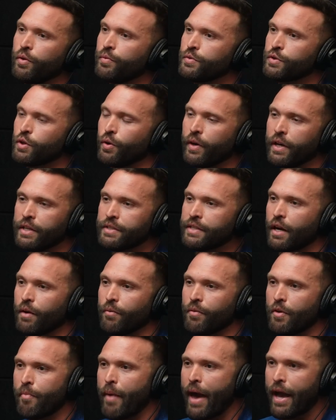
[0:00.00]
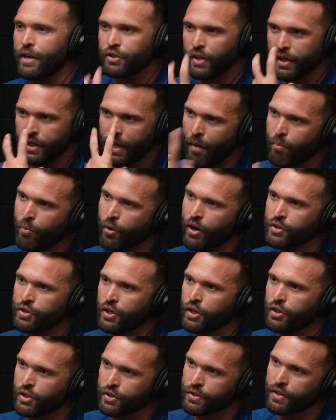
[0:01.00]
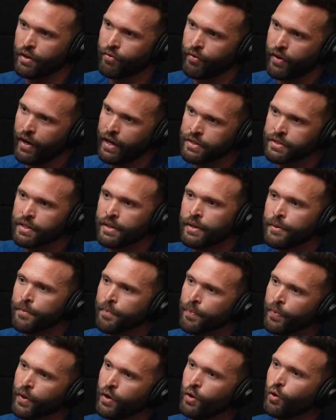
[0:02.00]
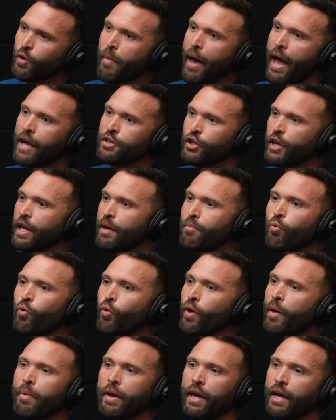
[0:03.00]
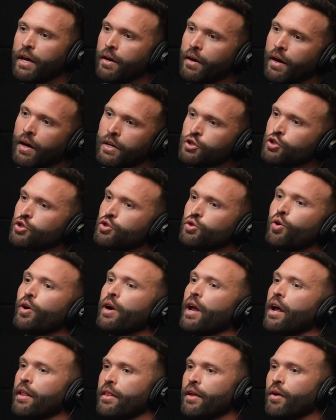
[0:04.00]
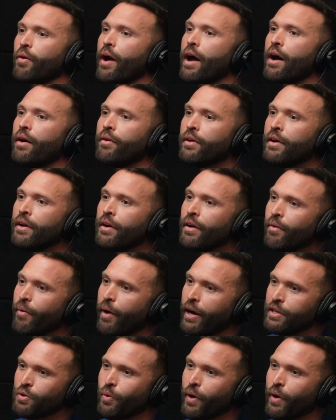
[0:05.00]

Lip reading: So instead of imagining that person in just their face, you imagine him ripping a sword out of the ground, right?